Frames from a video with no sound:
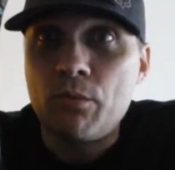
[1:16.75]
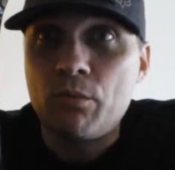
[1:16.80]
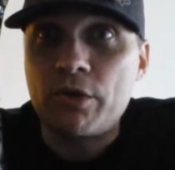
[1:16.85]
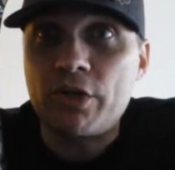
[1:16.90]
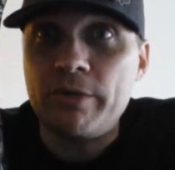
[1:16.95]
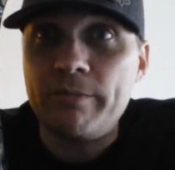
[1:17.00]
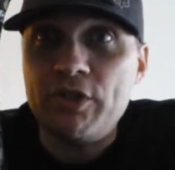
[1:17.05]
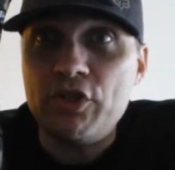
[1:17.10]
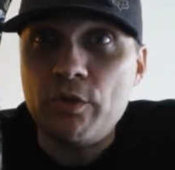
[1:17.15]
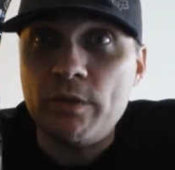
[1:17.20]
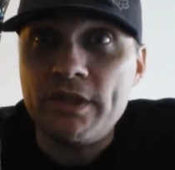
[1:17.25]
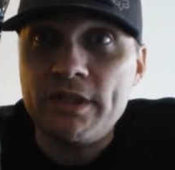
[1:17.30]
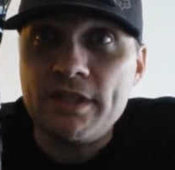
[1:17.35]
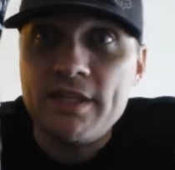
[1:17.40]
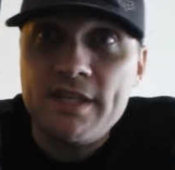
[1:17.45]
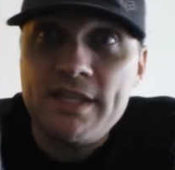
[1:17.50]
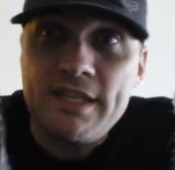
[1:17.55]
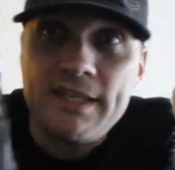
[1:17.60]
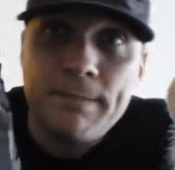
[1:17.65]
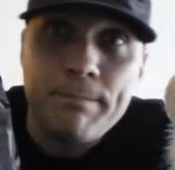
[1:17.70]
We're going to be
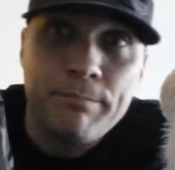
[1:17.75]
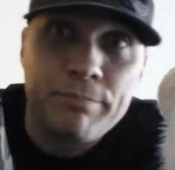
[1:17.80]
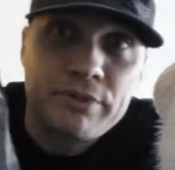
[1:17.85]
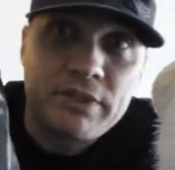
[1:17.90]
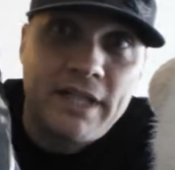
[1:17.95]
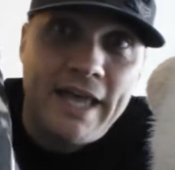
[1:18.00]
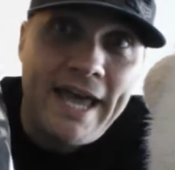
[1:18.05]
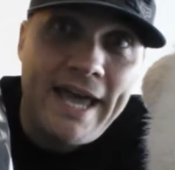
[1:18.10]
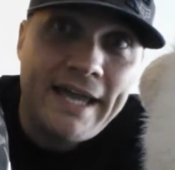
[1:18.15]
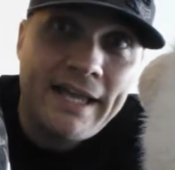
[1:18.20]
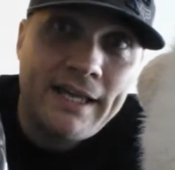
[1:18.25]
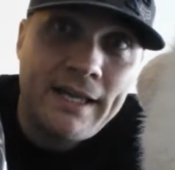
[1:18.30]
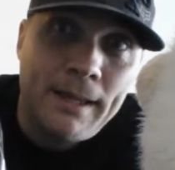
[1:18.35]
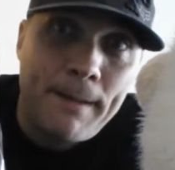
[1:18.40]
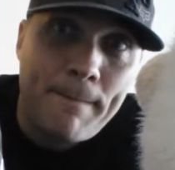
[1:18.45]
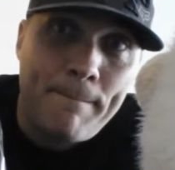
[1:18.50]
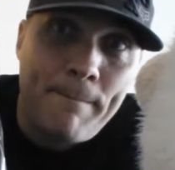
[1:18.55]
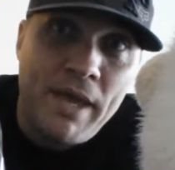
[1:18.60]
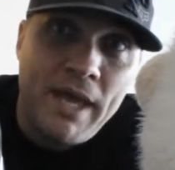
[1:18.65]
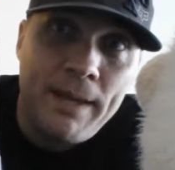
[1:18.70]
doing the
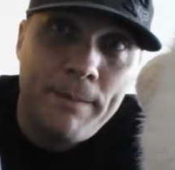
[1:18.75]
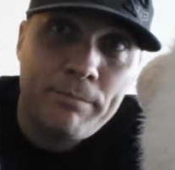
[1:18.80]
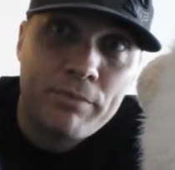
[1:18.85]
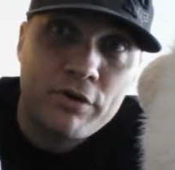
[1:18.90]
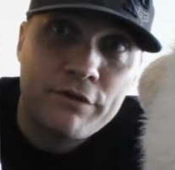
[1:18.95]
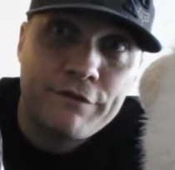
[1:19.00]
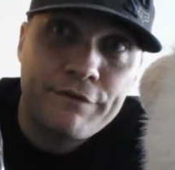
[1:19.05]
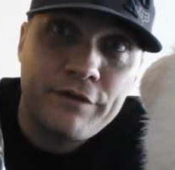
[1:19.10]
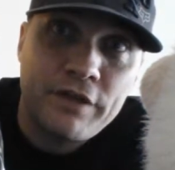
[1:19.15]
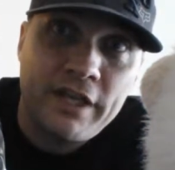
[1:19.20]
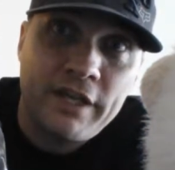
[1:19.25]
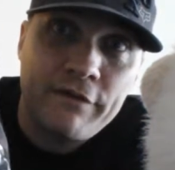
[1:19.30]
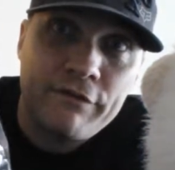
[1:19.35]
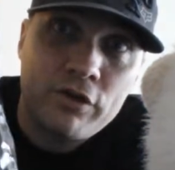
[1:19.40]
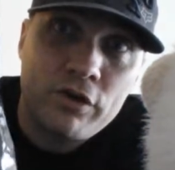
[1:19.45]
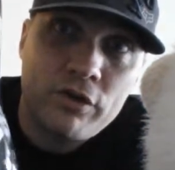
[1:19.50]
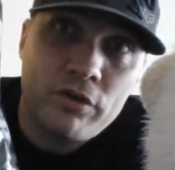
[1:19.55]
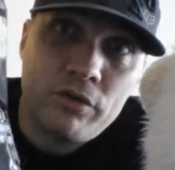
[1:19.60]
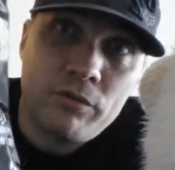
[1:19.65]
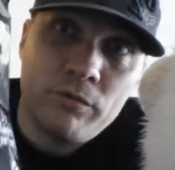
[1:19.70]
black pepper
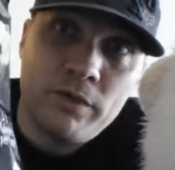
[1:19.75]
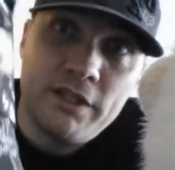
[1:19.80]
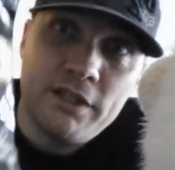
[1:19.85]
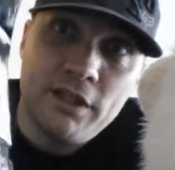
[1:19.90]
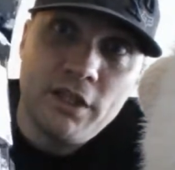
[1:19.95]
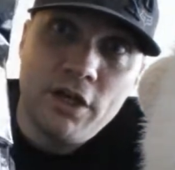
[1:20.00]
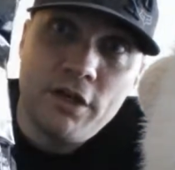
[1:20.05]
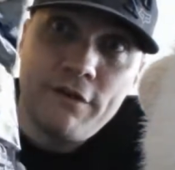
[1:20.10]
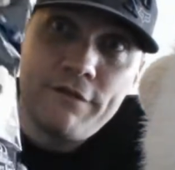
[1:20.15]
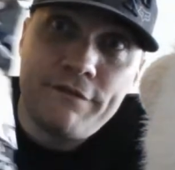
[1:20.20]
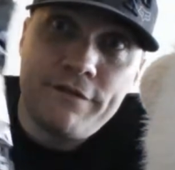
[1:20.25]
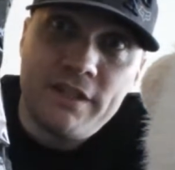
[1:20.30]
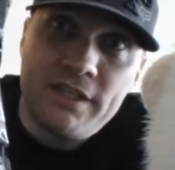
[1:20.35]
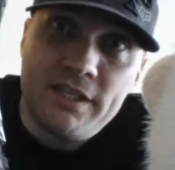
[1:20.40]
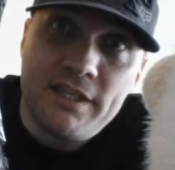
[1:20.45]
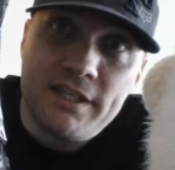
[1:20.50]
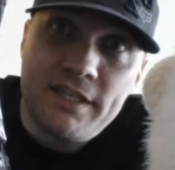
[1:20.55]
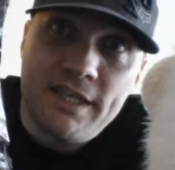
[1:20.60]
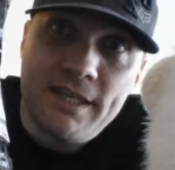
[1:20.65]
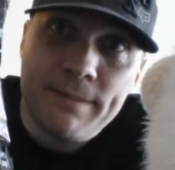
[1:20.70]
flavor, and we love
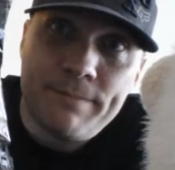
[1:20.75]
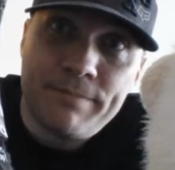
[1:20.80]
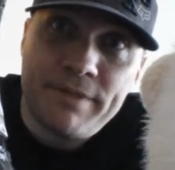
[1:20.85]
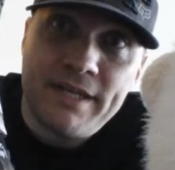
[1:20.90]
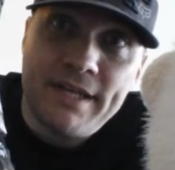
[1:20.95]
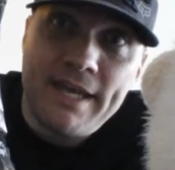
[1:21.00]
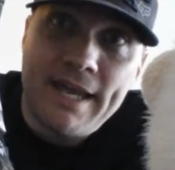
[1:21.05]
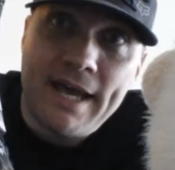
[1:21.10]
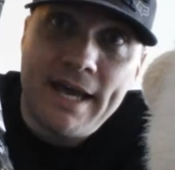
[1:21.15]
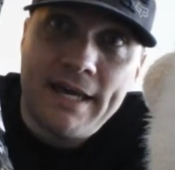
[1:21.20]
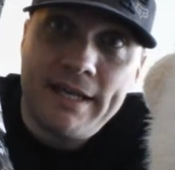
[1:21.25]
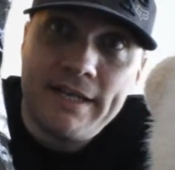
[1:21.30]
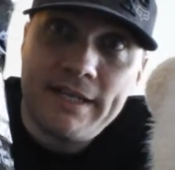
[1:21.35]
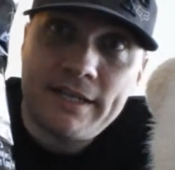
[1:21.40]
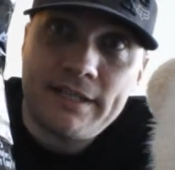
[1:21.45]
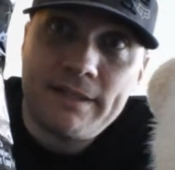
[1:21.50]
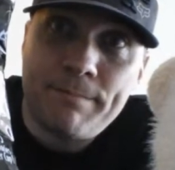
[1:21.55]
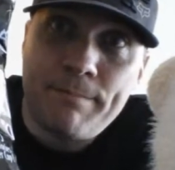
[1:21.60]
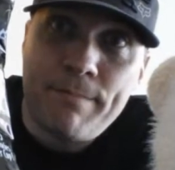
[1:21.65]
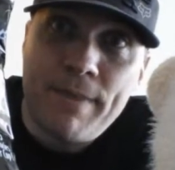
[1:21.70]
the hypnotic
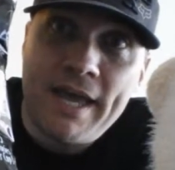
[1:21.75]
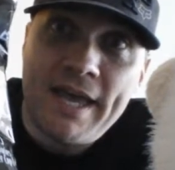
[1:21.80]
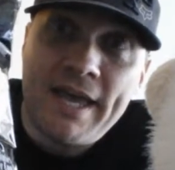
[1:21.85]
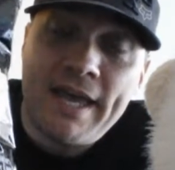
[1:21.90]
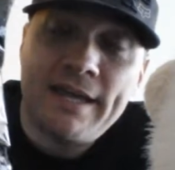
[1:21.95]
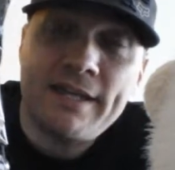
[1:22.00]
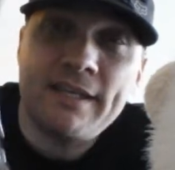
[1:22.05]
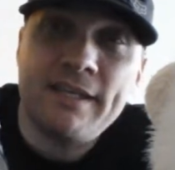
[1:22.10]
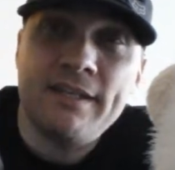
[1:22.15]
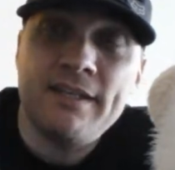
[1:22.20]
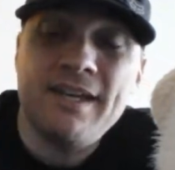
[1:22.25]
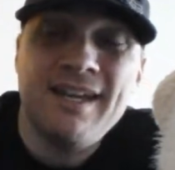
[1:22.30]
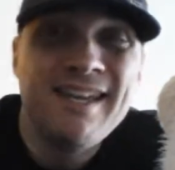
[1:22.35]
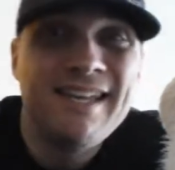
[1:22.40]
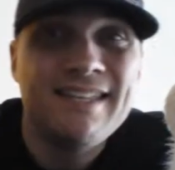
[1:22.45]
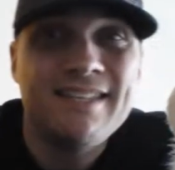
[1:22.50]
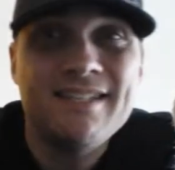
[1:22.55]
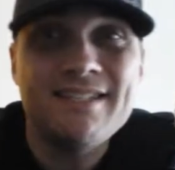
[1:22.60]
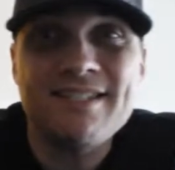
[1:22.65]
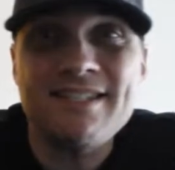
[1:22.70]
bag. And
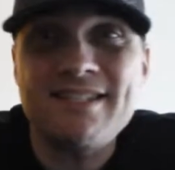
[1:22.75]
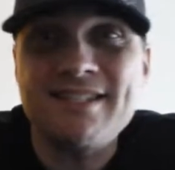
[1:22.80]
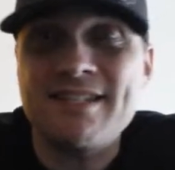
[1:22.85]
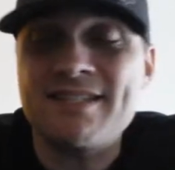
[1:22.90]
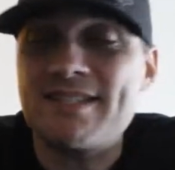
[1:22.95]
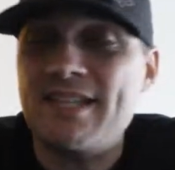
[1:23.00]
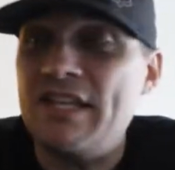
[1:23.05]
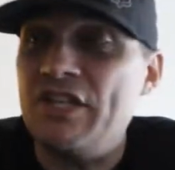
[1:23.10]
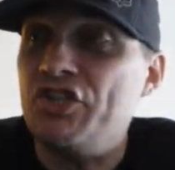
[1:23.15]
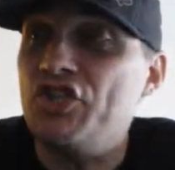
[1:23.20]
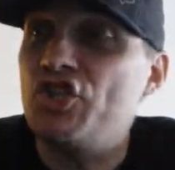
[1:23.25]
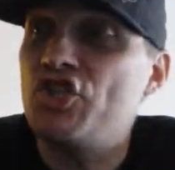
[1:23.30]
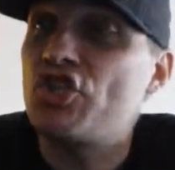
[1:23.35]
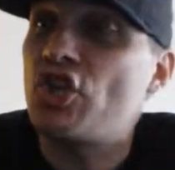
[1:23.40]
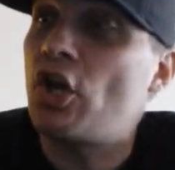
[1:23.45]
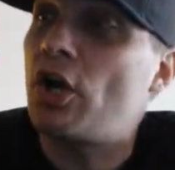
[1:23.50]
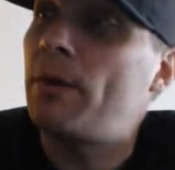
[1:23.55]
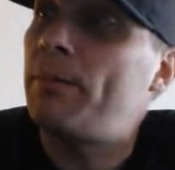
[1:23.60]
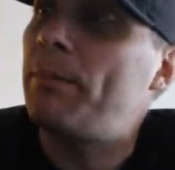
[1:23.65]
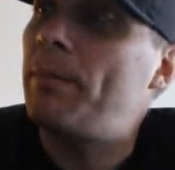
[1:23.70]
this is just a
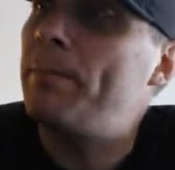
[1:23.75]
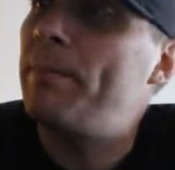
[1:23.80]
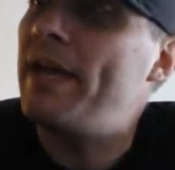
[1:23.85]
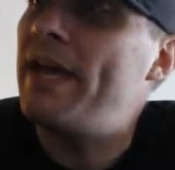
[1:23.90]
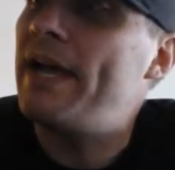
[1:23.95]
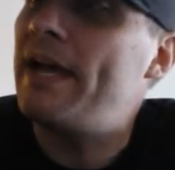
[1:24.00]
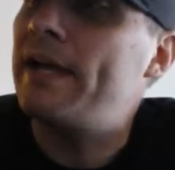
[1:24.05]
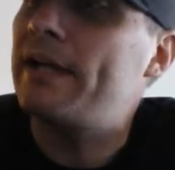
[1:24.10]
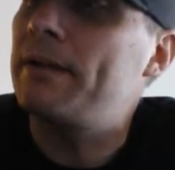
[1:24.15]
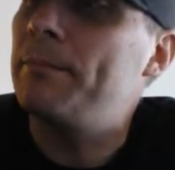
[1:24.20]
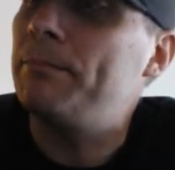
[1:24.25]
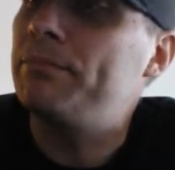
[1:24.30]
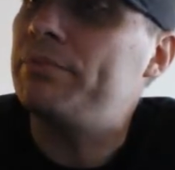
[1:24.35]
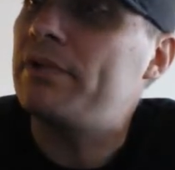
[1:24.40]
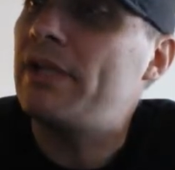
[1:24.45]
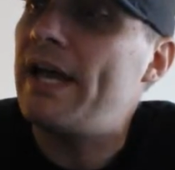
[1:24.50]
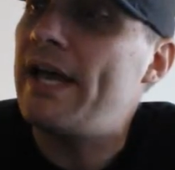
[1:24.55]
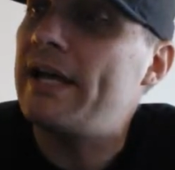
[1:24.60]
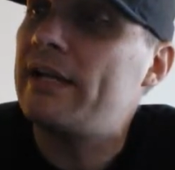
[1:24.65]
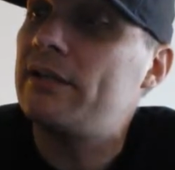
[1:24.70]
sharp bag,
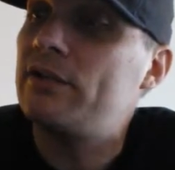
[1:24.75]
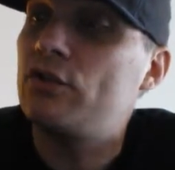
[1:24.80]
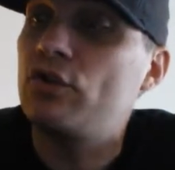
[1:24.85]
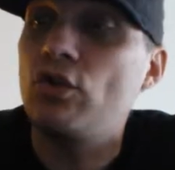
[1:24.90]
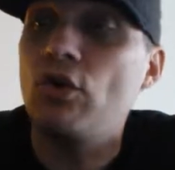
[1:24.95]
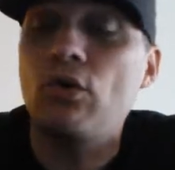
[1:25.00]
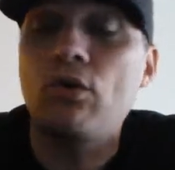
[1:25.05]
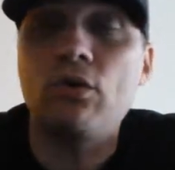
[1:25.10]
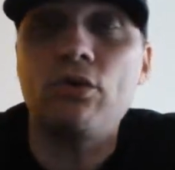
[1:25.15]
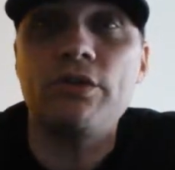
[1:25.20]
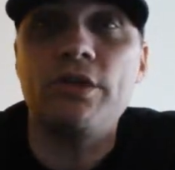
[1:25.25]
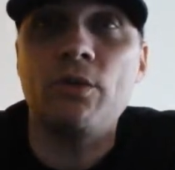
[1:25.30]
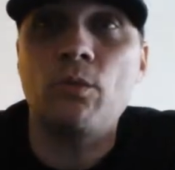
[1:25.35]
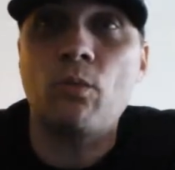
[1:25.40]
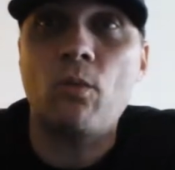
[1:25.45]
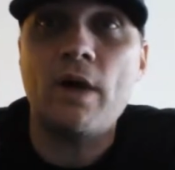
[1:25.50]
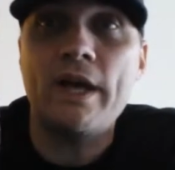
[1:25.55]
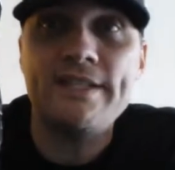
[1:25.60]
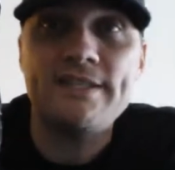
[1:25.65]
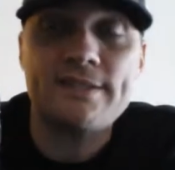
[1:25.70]
black, gold, and
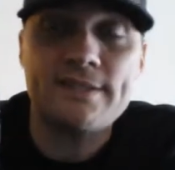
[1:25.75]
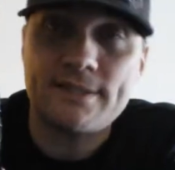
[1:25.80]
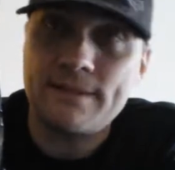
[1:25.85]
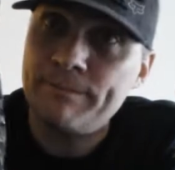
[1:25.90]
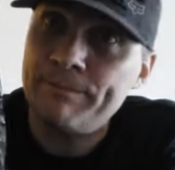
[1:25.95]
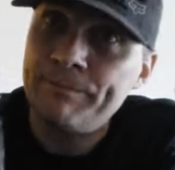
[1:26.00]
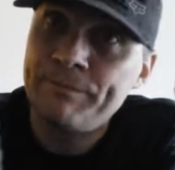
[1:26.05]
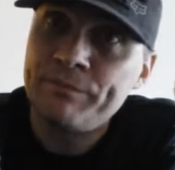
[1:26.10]
white,